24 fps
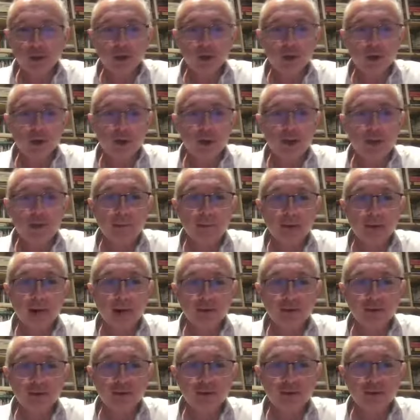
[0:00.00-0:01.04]
or can we
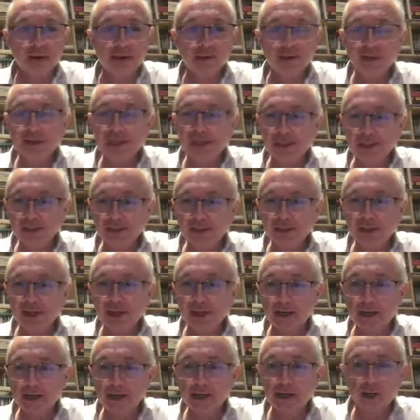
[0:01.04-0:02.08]
understand at least a
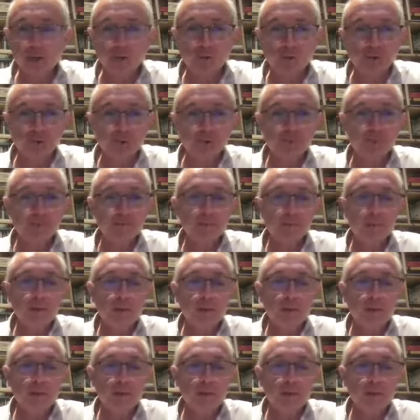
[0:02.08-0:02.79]
little of it?